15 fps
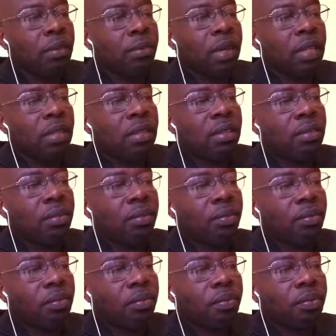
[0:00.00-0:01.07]
But
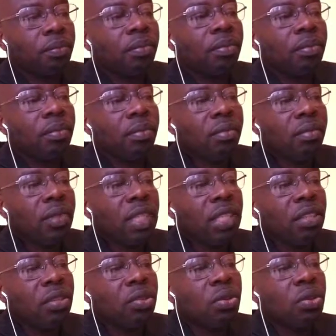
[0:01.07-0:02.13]

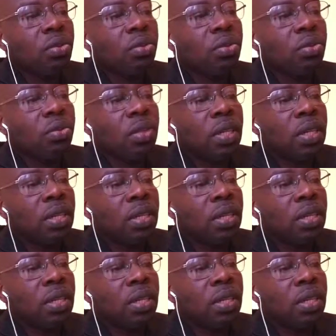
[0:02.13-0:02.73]
it is also